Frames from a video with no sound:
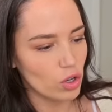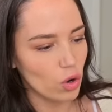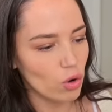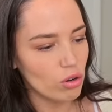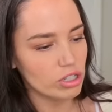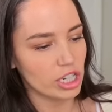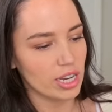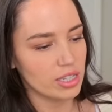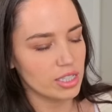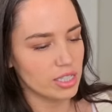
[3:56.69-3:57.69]

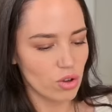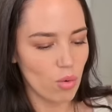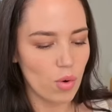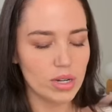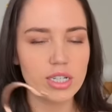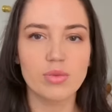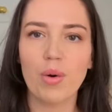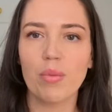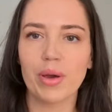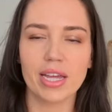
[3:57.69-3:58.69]
gorgeous, so I wanted to
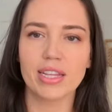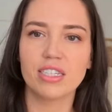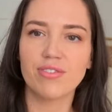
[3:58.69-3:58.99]
pop it in this